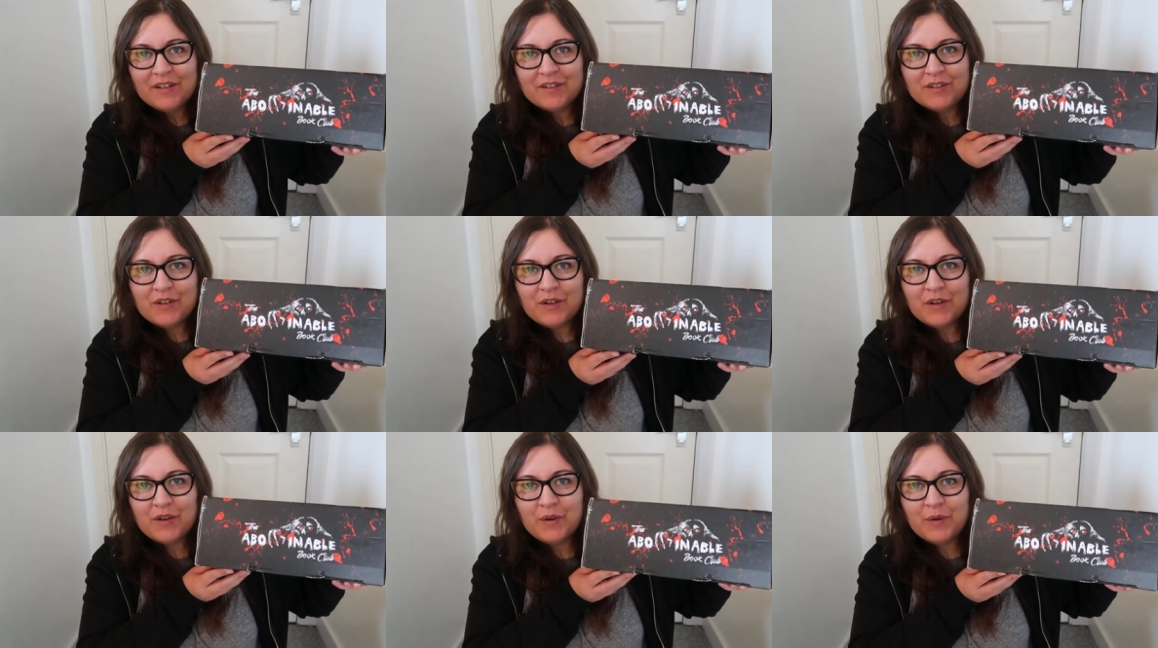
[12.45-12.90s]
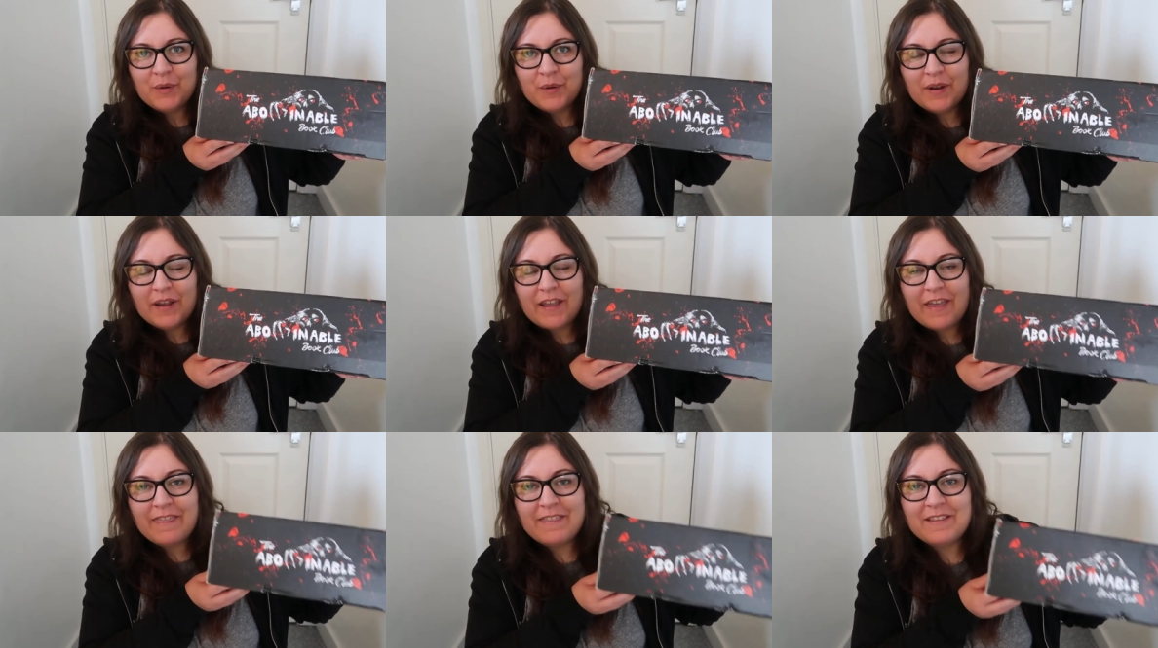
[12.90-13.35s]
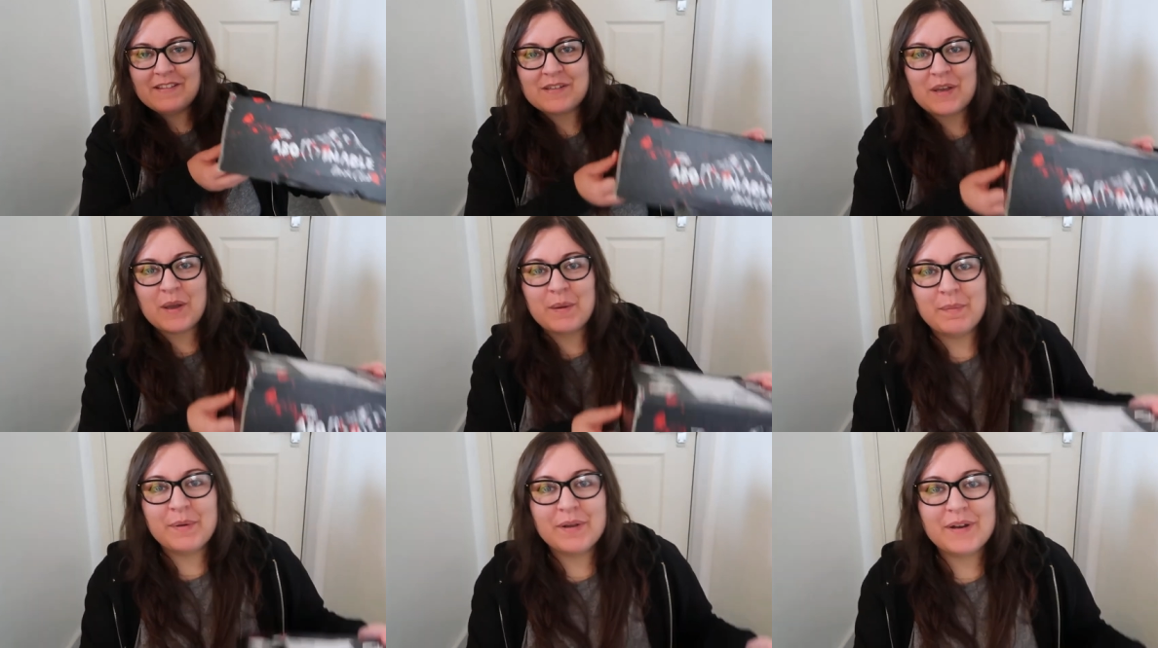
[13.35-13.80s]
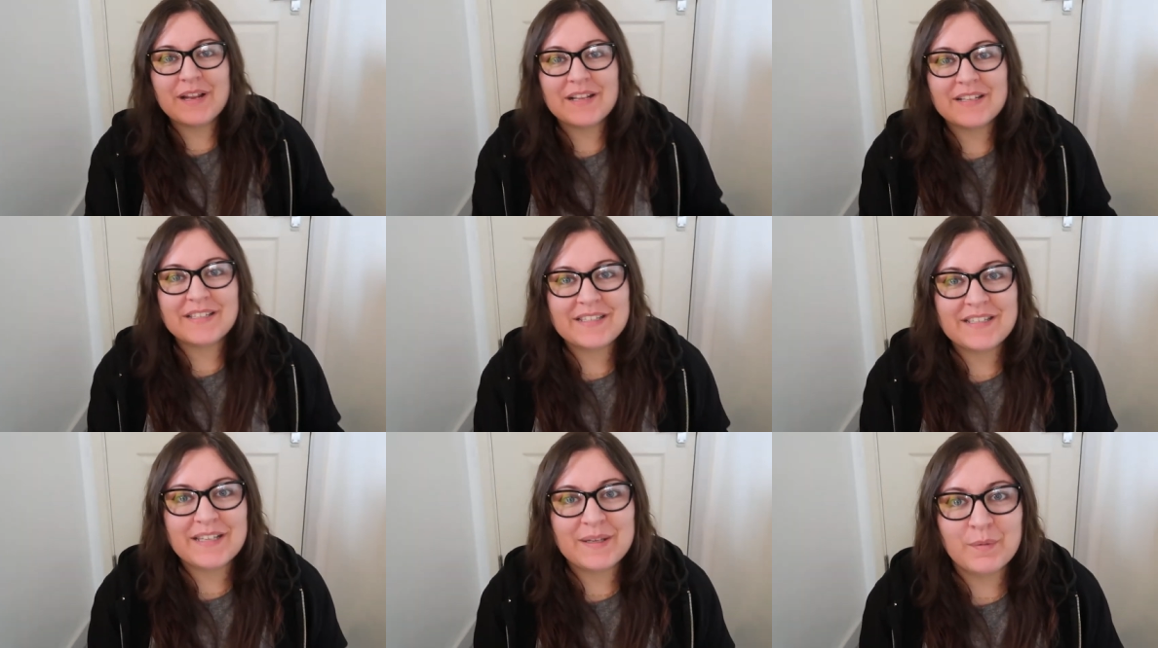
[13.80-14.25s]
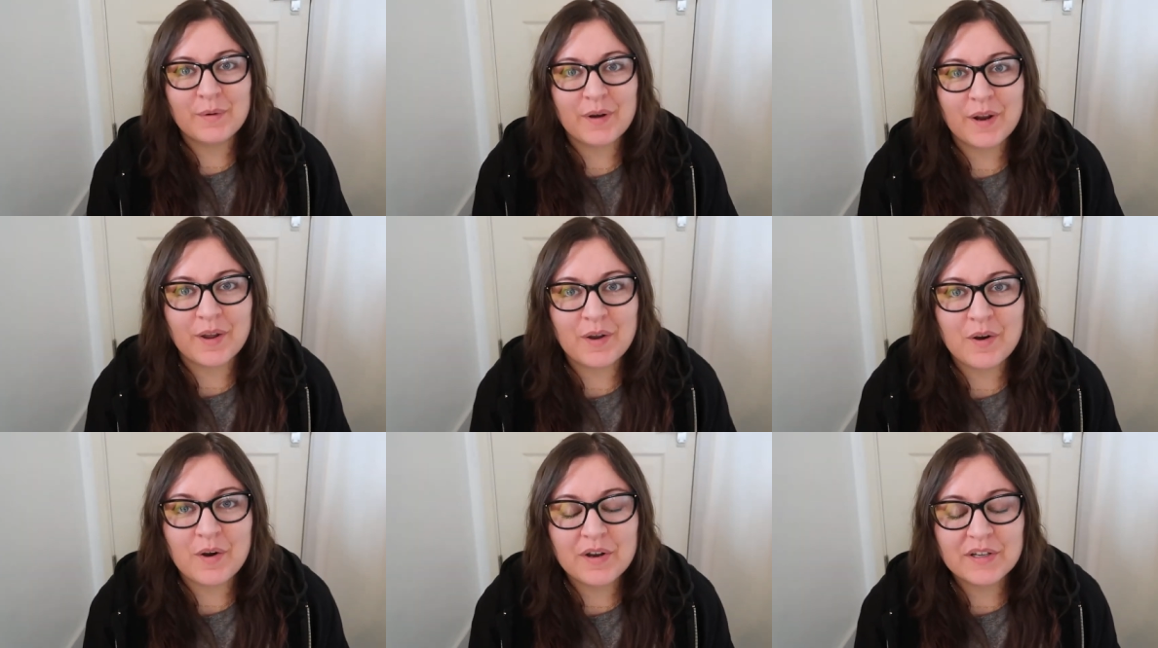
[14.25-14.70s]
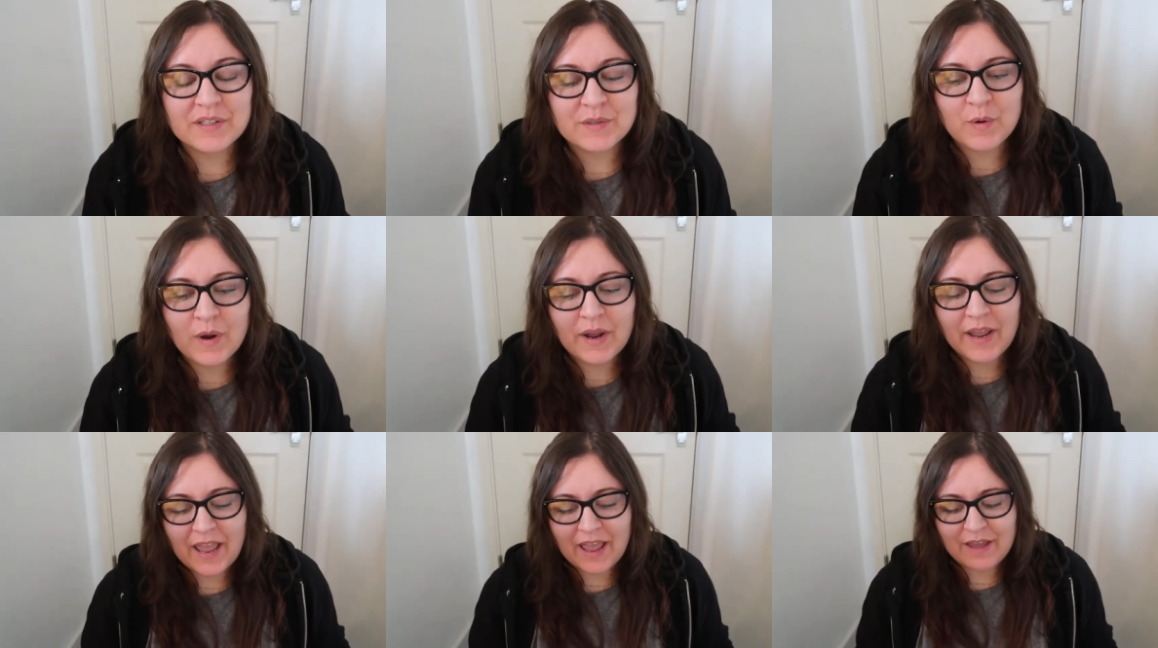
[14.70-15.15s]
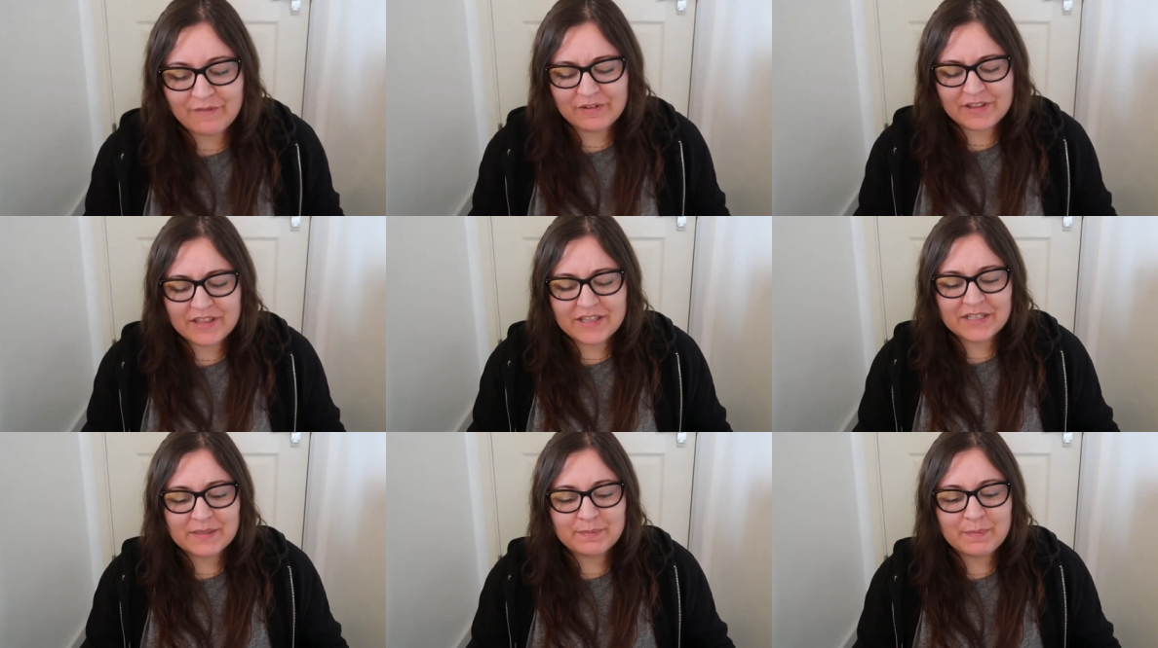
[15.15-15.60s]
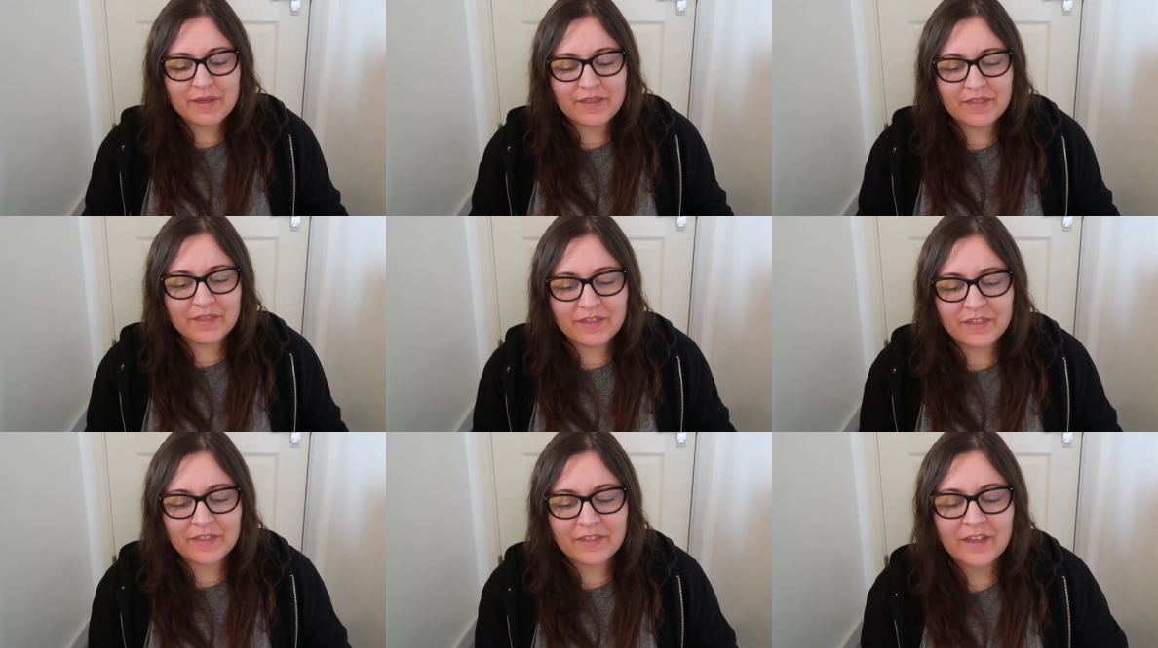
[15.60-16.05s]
to get this open and see what I got. It's quite heavy this month.